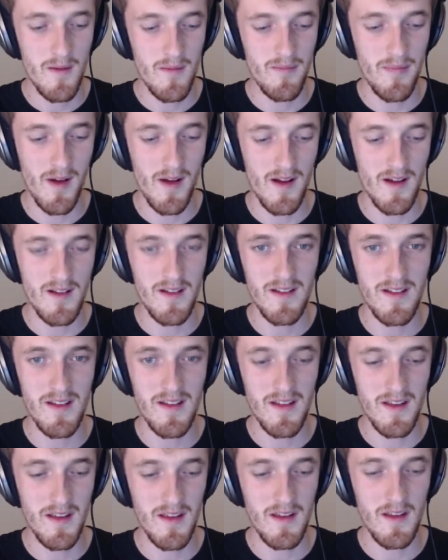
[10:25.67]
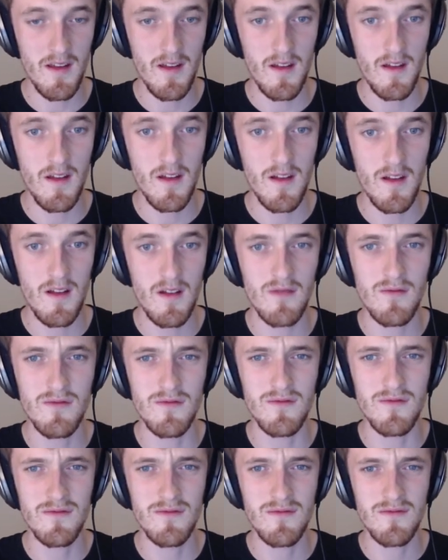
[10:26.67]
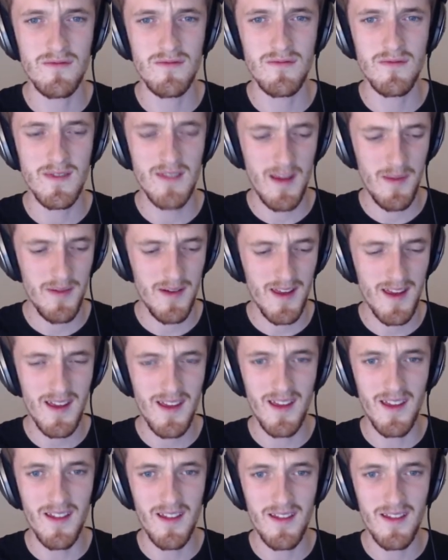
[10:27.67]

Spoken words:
but oh, what's happening here?